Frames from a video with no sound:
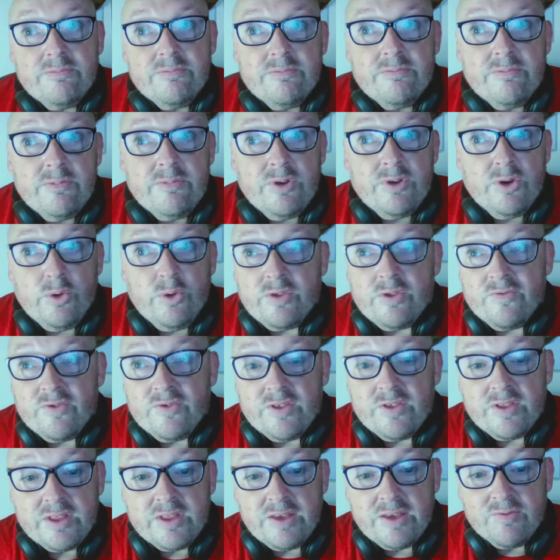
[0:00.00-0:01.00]
Lucifer
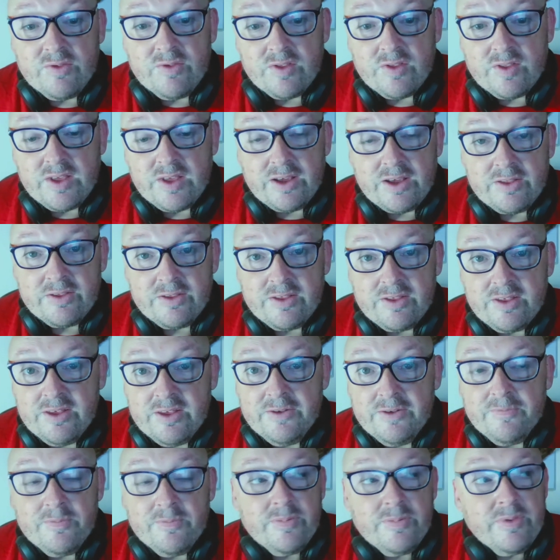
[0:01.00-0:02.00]
season 6,
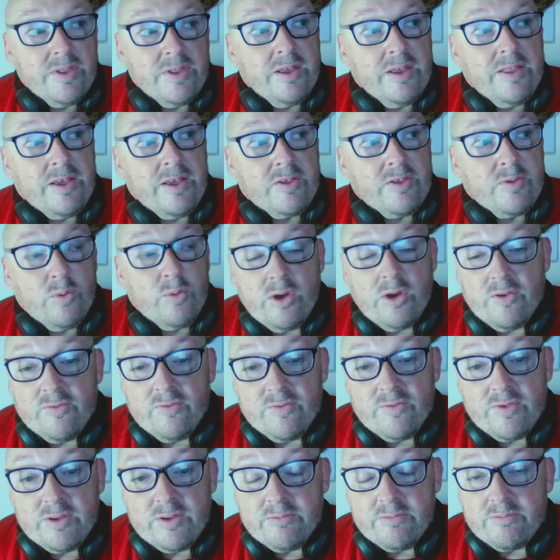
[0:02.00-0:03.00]
and that's worth
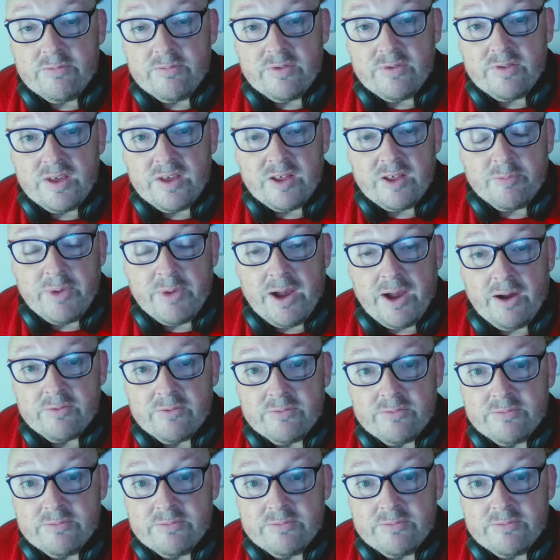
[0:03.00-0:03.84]
it, £6